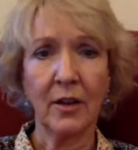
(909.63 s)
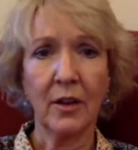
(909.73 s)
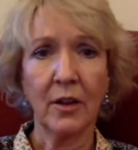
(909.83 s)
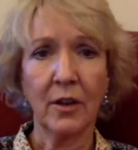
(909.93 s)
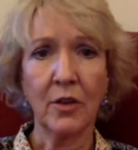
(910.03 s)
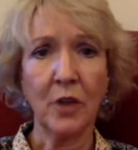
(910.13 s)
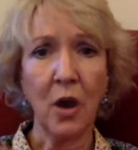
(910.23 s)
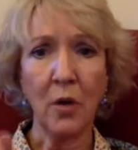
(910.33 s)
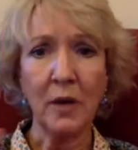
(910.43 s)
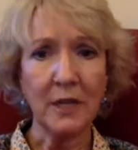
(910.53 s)
you
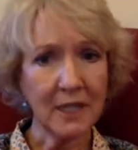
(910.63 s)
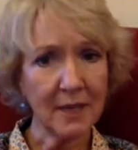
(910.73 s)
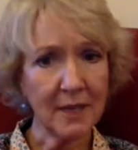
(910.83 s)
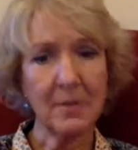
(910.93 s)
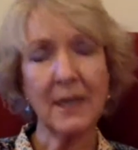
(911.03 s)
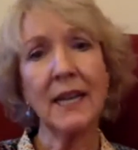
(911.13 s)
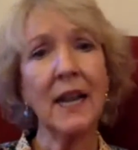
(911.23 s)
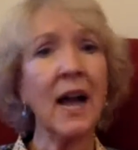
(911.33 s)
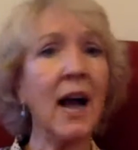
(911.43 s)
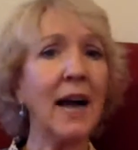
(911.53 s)
go into the amygdala
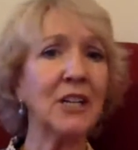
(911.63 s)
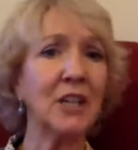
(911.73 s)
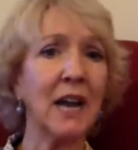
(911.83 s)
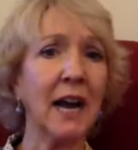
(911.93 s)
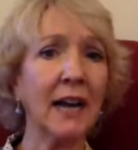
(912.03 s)
hijack,